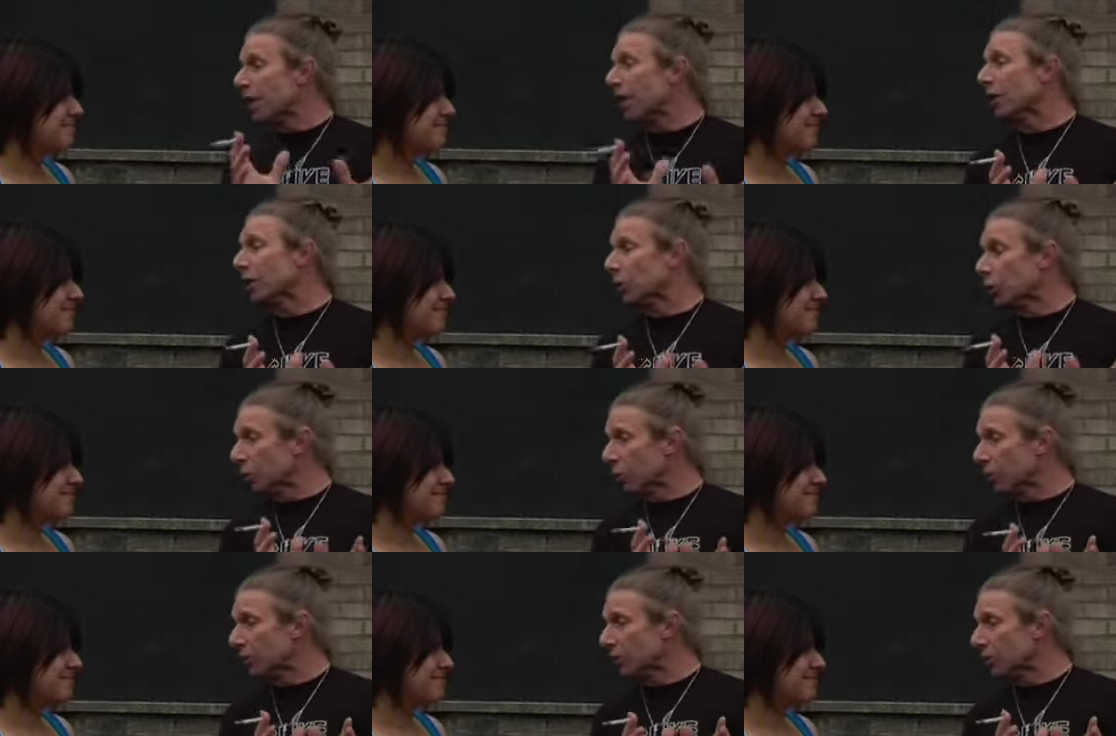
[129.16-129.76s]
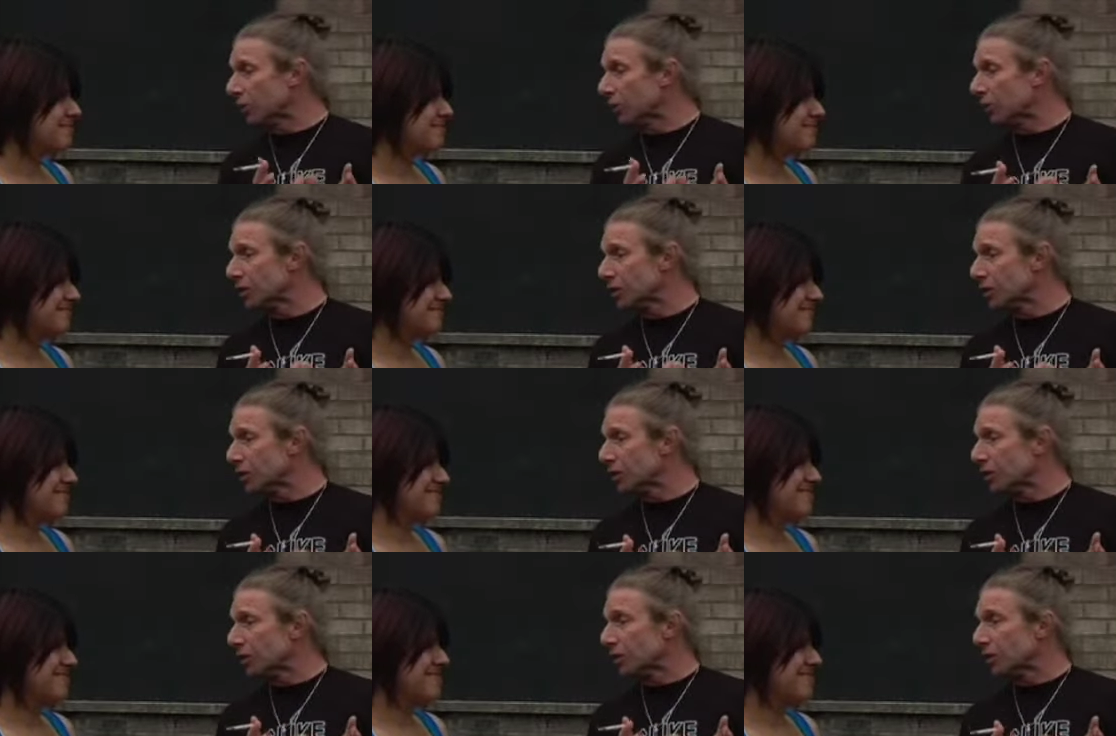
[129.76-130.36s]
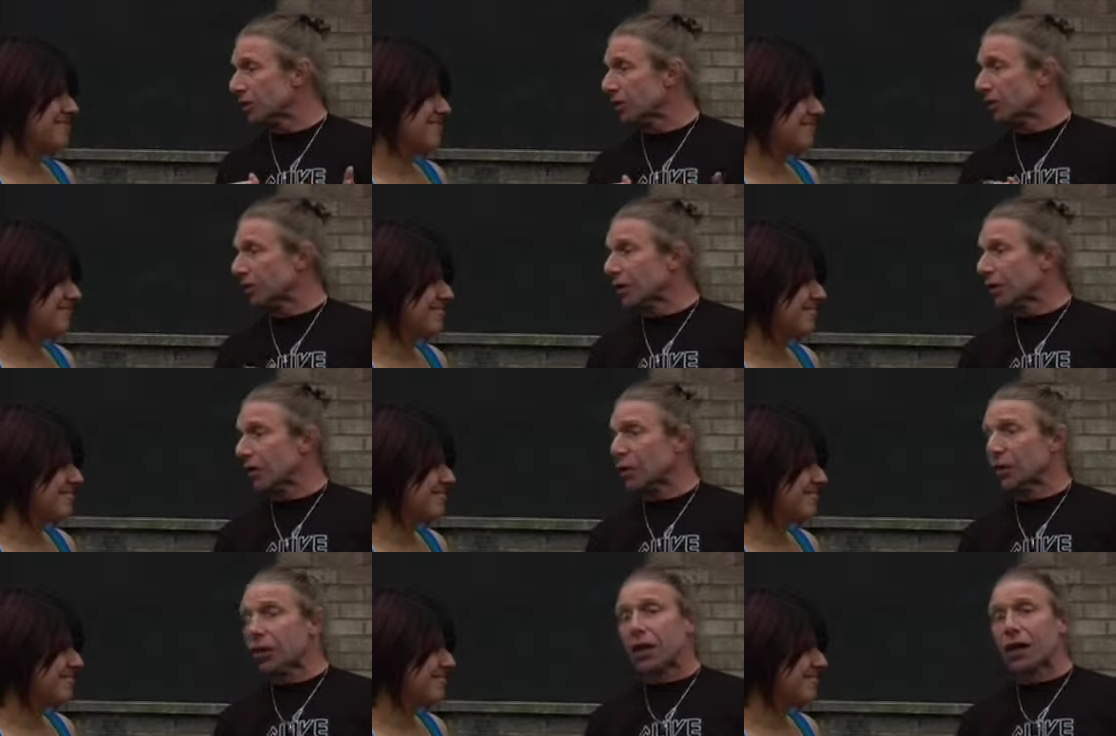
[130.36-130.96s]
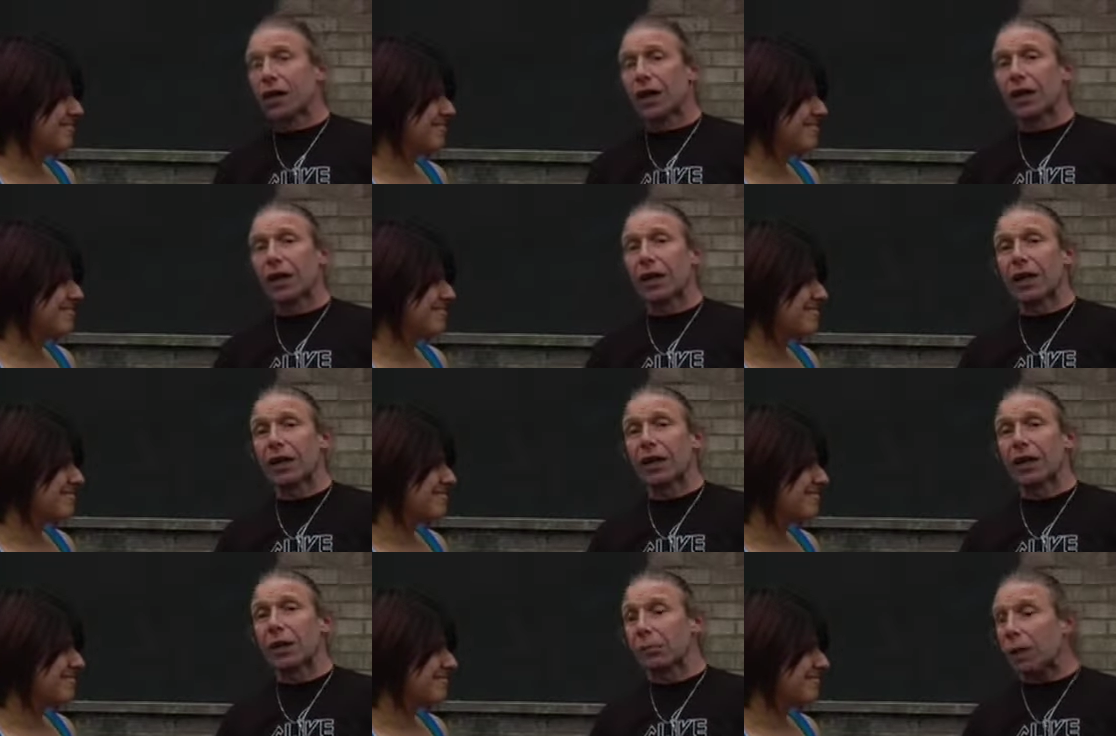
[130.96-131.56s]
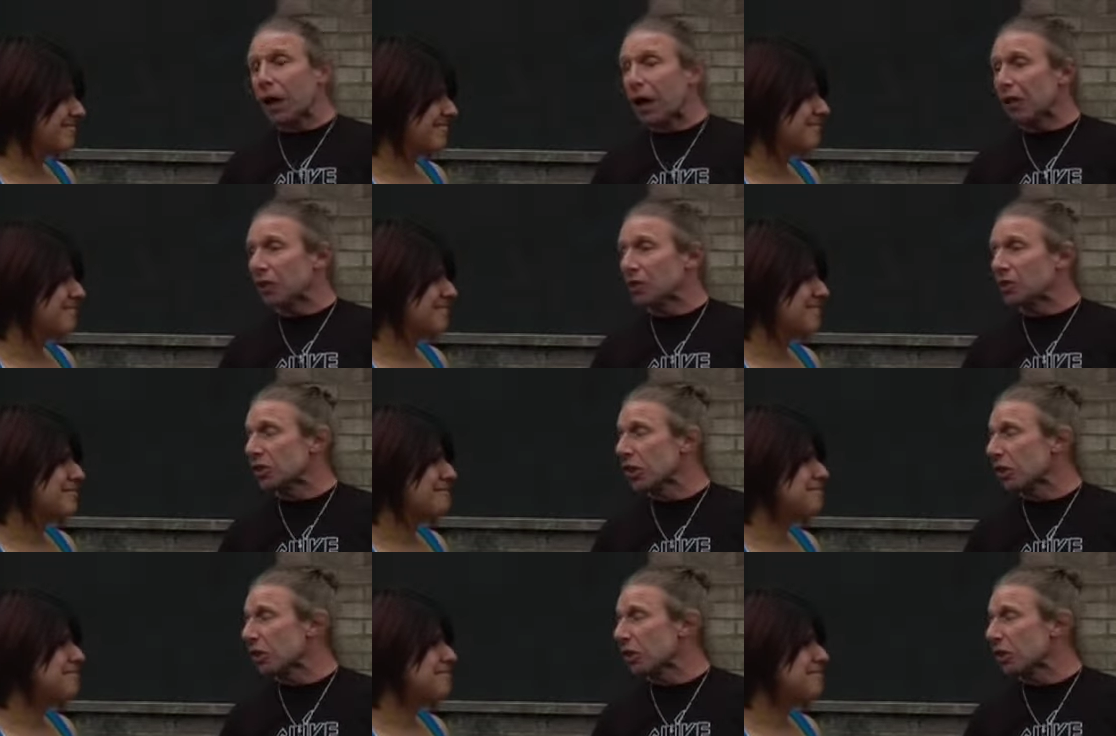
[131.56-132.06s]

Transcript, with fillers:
Speaker 1: mantelpiece and their parents